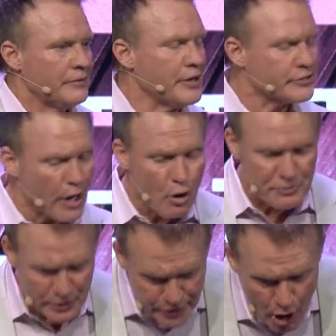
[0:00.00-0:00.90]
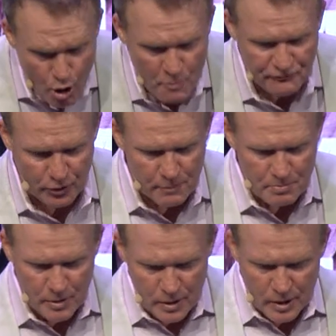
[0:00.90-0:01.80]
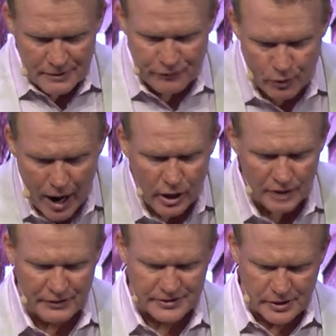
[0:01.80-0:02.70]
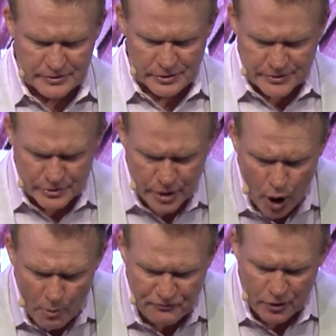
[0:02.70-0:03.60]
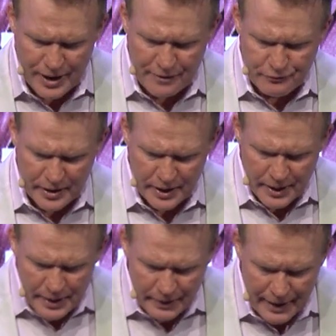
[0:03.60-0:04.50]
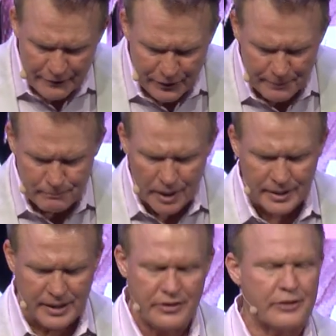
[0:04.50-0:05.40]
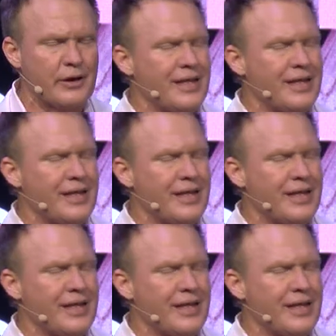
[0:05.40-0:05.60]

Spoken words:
There's hope. There's hope for all of us. There's hope for every monkey.